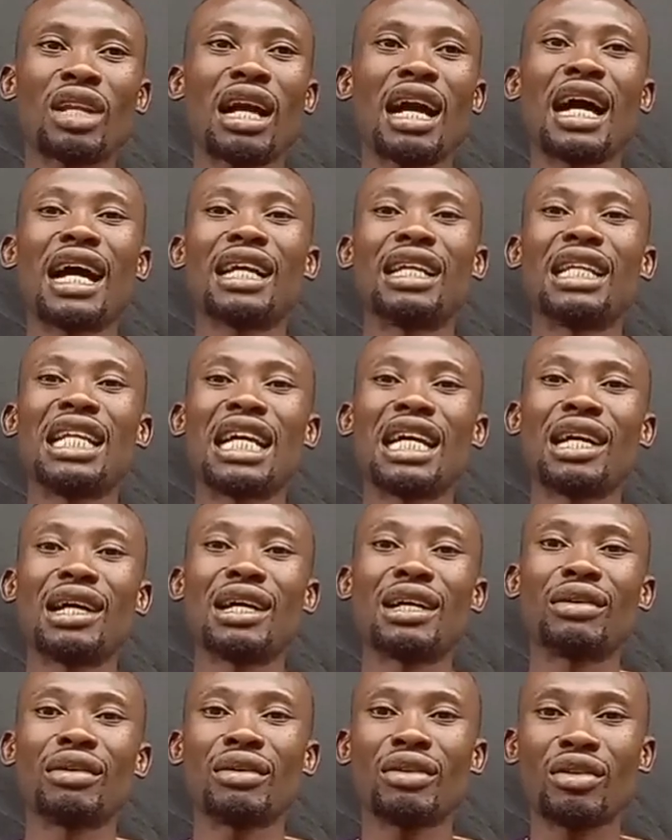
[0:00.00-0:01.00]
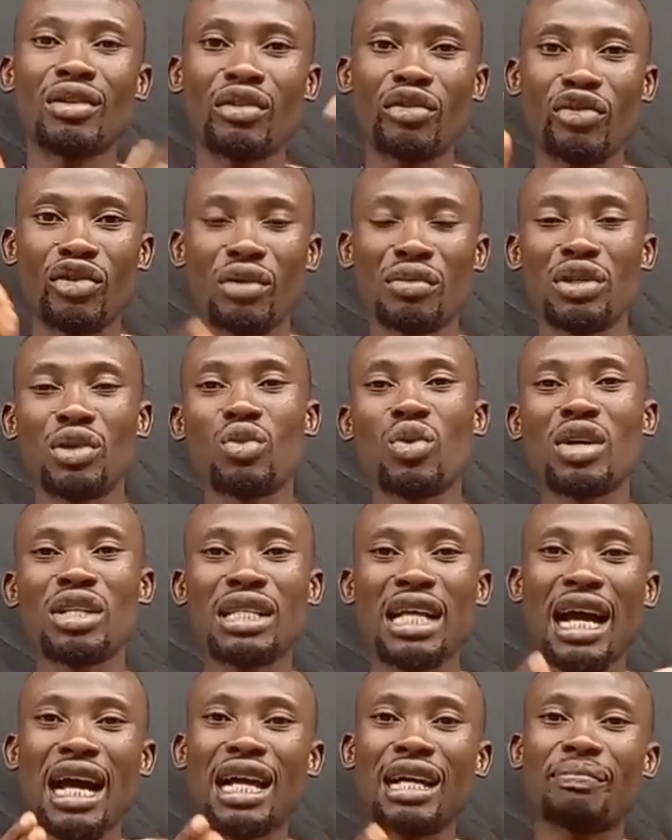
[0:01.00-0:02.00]
and from the ones
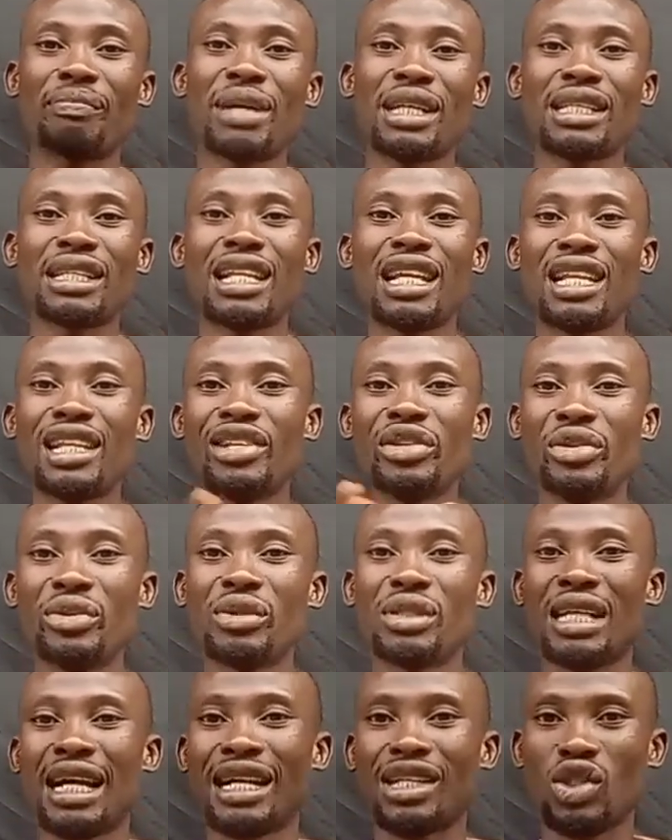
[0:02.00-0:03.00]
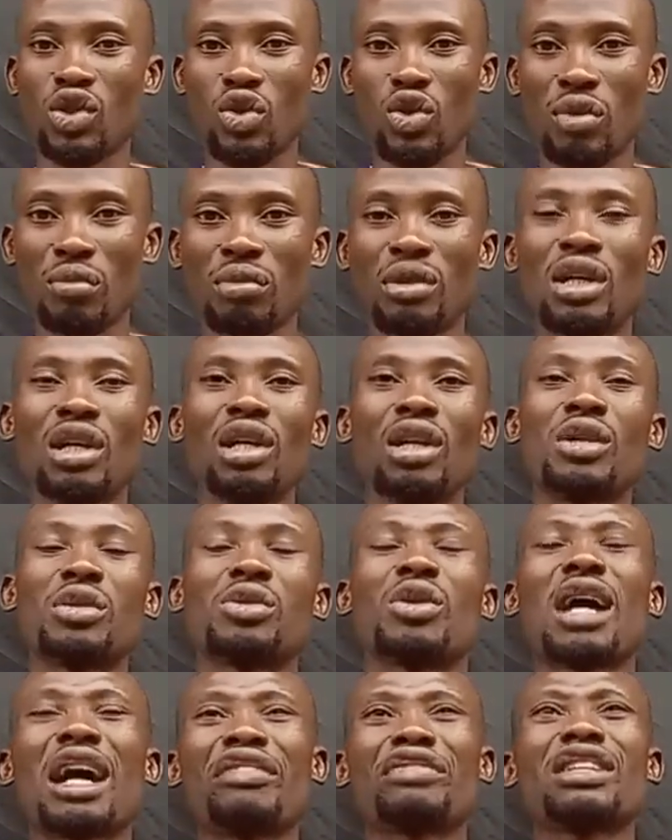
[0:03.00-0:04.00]
I have personally used at home.
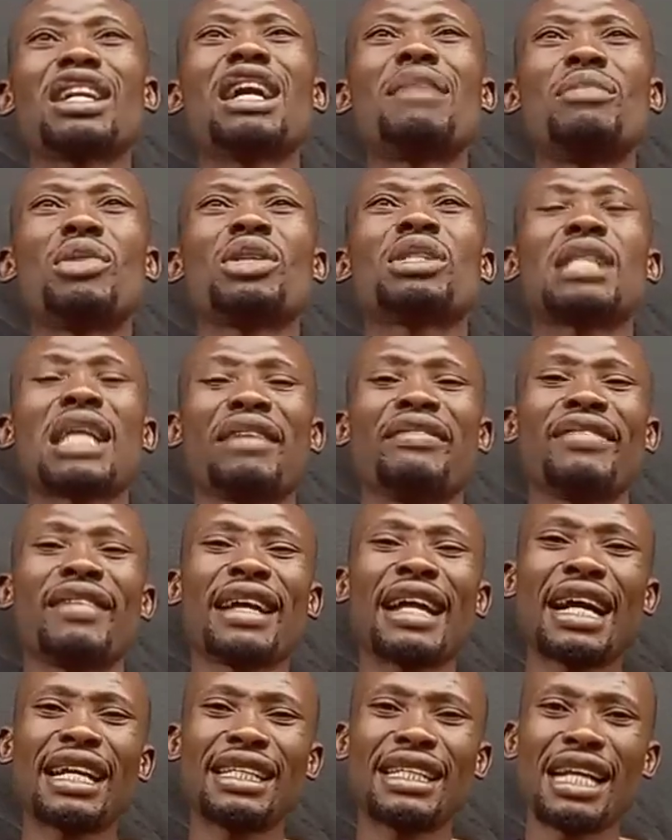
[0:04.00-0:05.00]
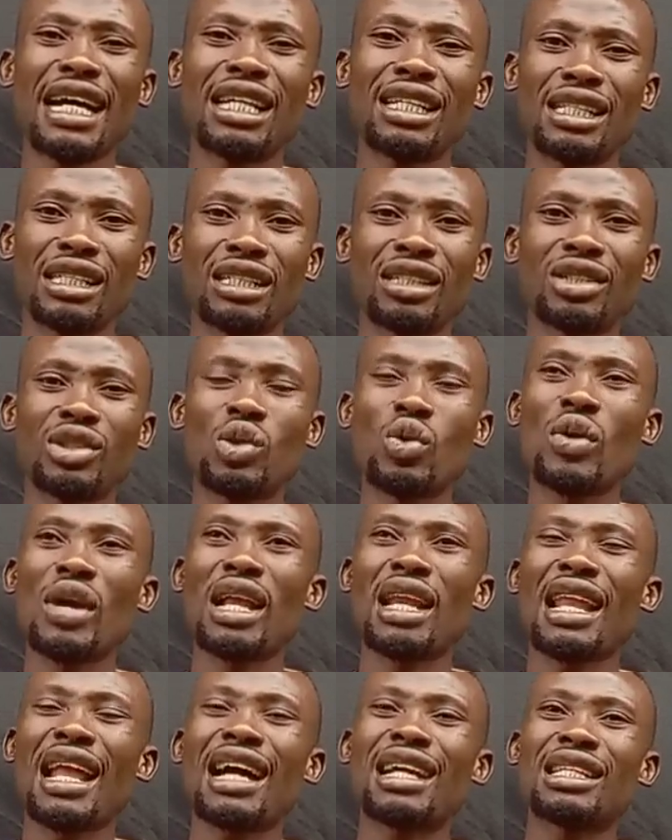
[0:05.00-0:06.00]
So after I must have gathered to a
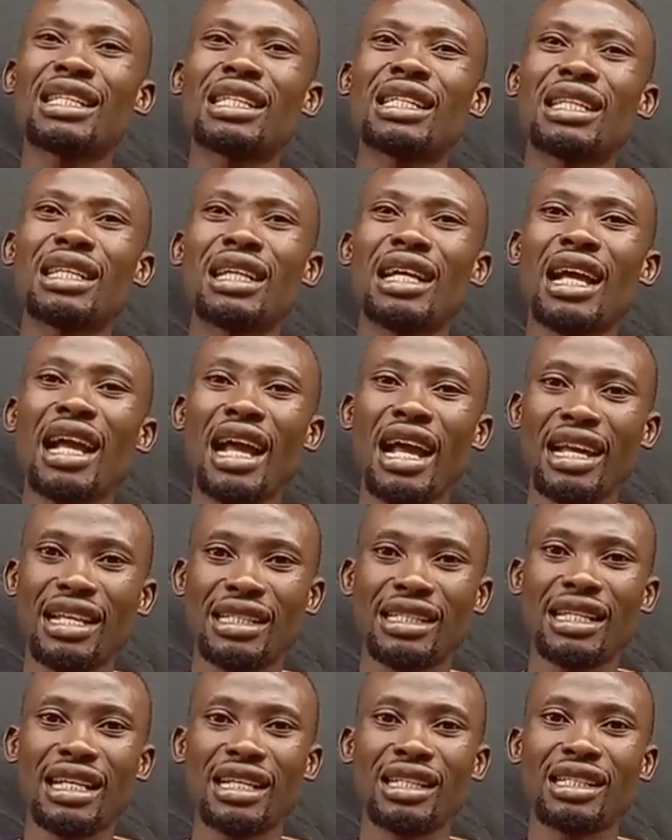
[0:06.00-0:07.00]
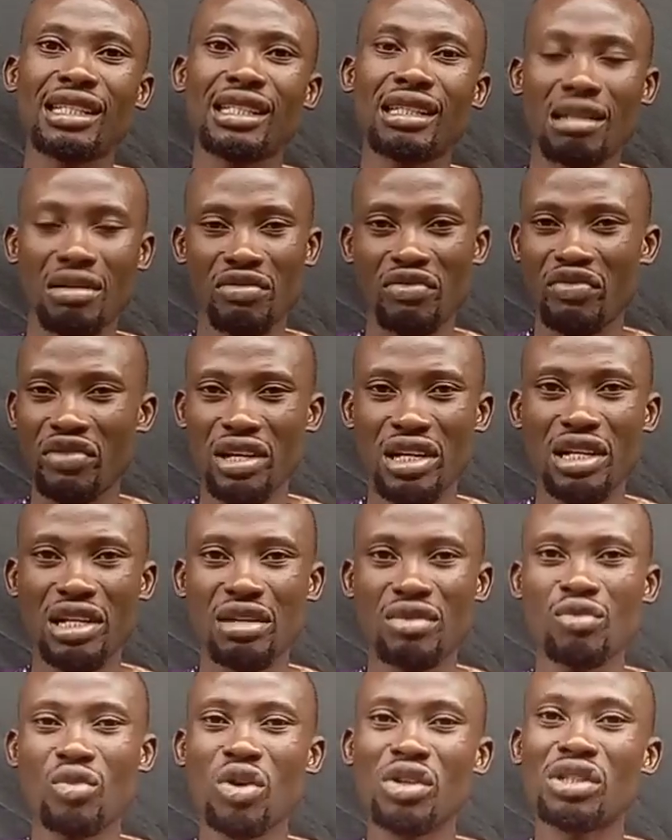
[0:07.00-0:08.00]
large extent, a very
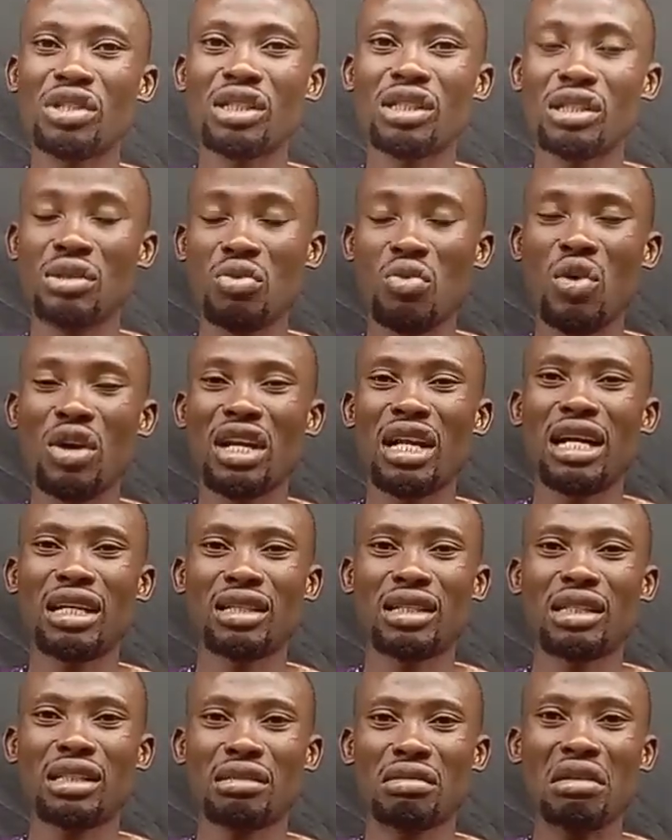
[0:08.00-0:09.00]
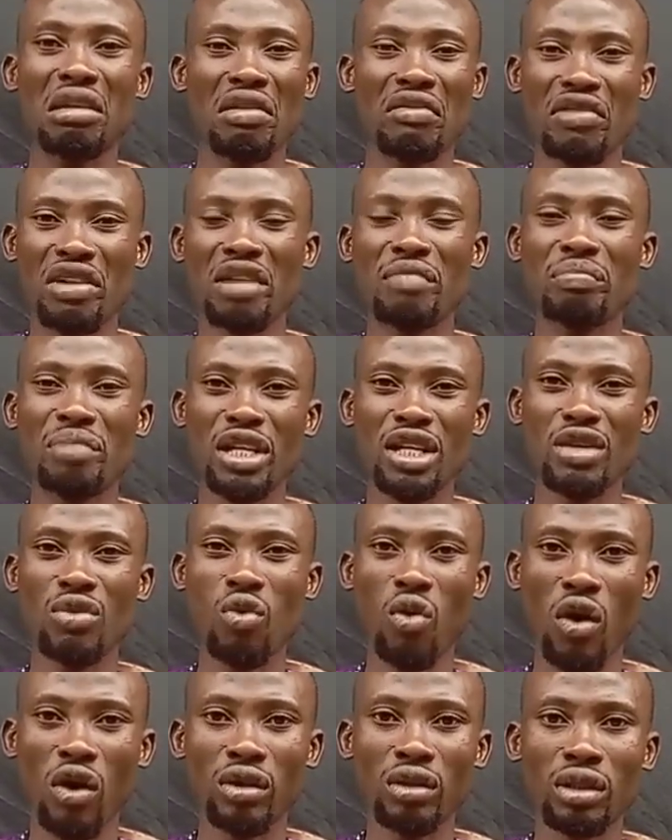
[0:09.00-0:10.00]
quantity one, that's a very big
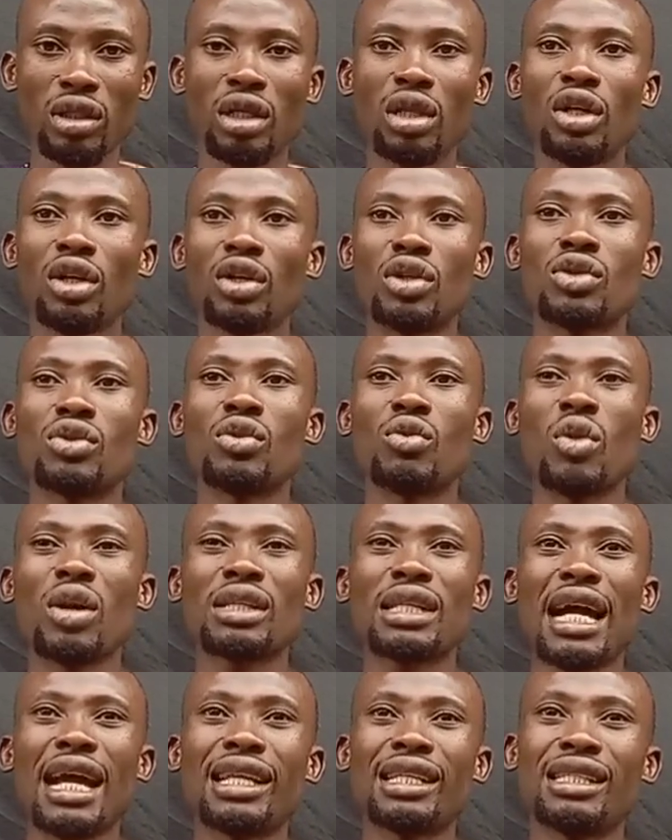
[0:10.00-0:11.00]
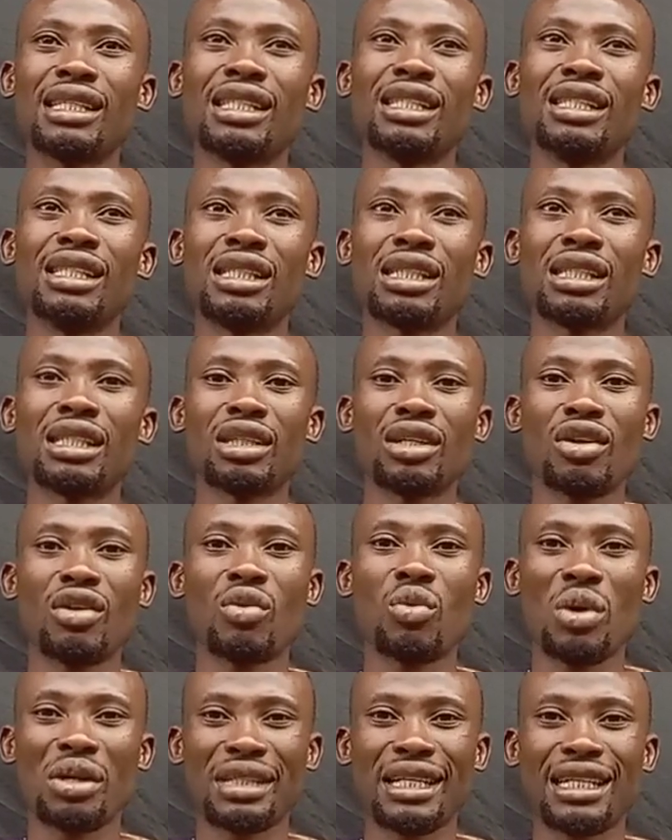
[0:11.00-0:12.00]
one. So what I did
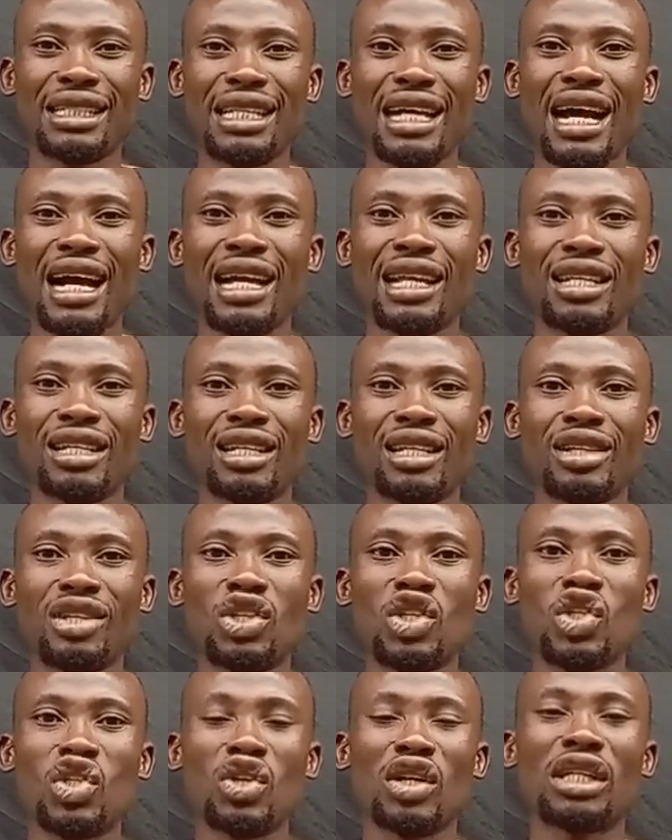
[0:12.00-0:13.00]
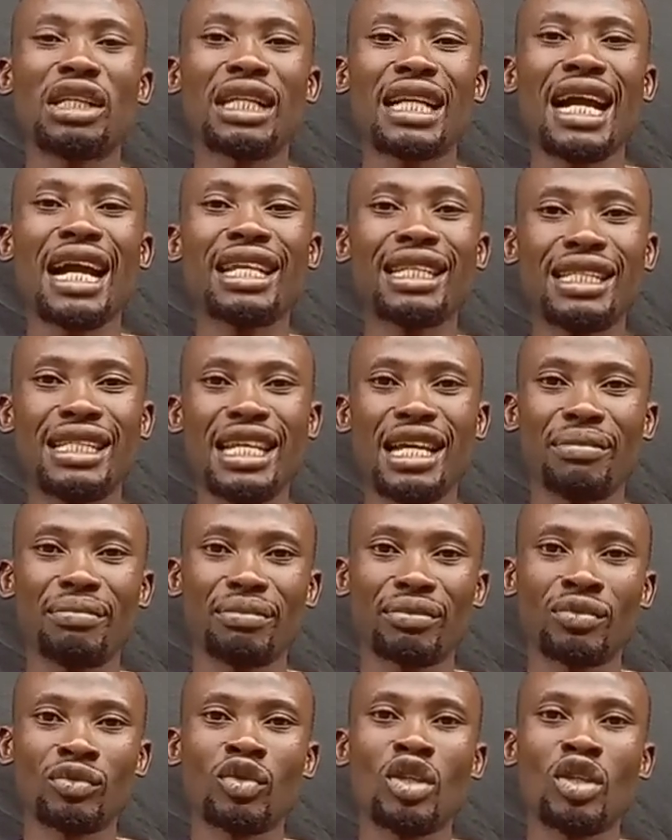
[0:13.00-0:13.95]
was that I sun dried them.